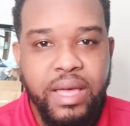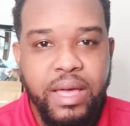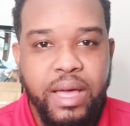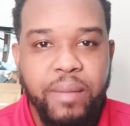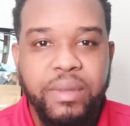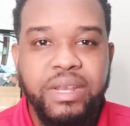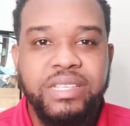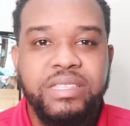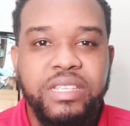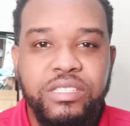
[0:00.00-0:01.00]
I'm going to
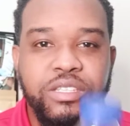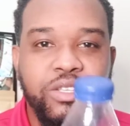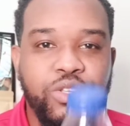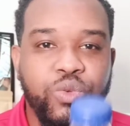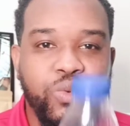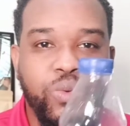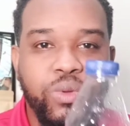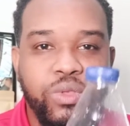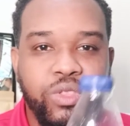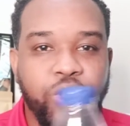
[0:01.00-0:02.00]
assist you,
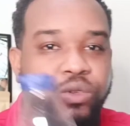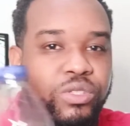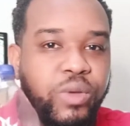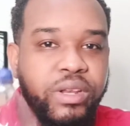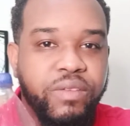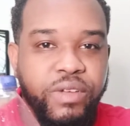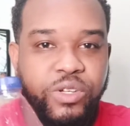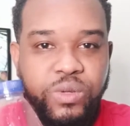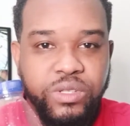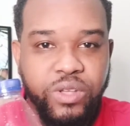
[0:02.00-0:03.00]
those new
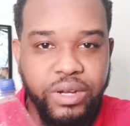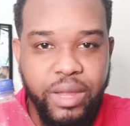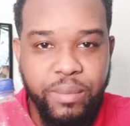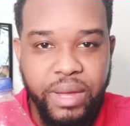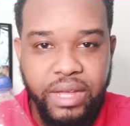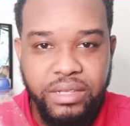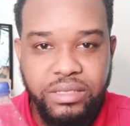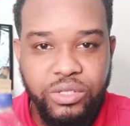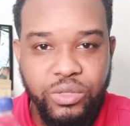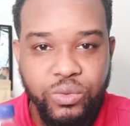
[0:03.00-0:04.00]
individuals on their path
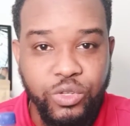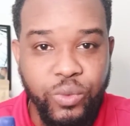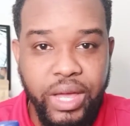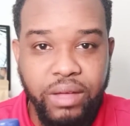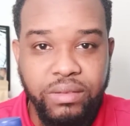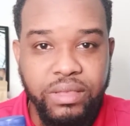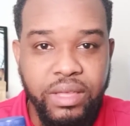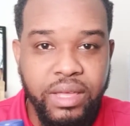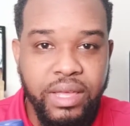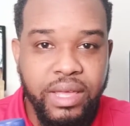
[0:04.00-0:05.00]
to new health,
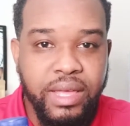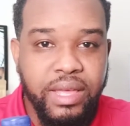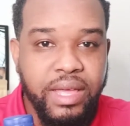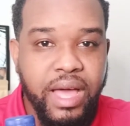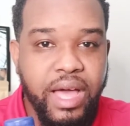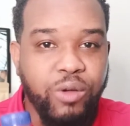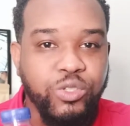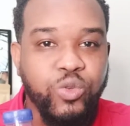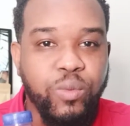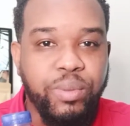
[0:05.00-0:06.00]
how
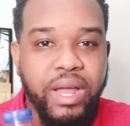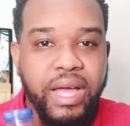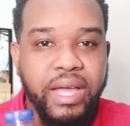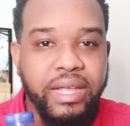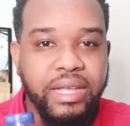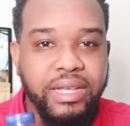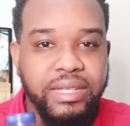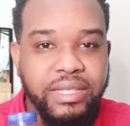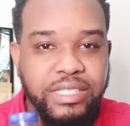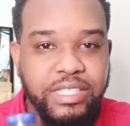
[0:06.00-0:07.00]
to apply
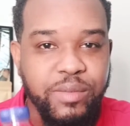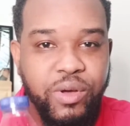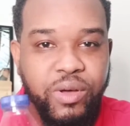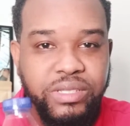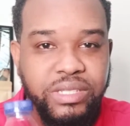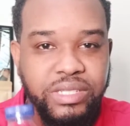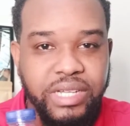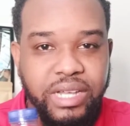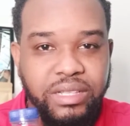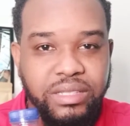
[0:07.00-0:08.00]
the sea moss
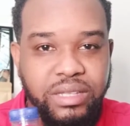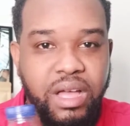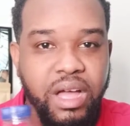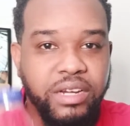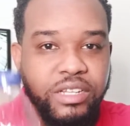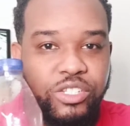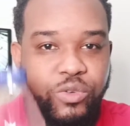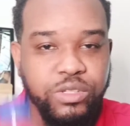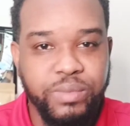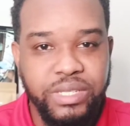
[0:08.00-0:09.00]
gel, condrus
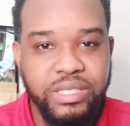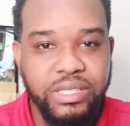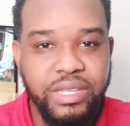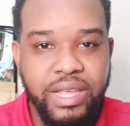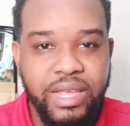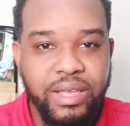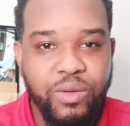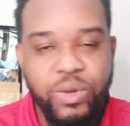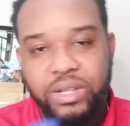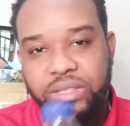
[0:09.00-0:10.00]
chrispus.
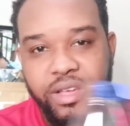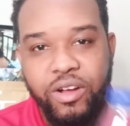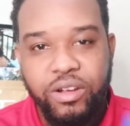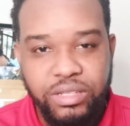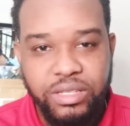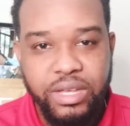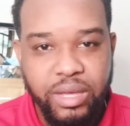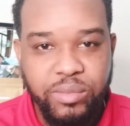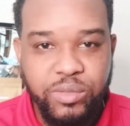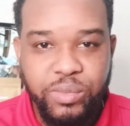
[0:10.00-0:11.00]
Well, there are other
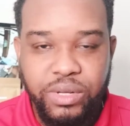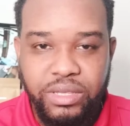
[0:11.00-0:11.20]
types, but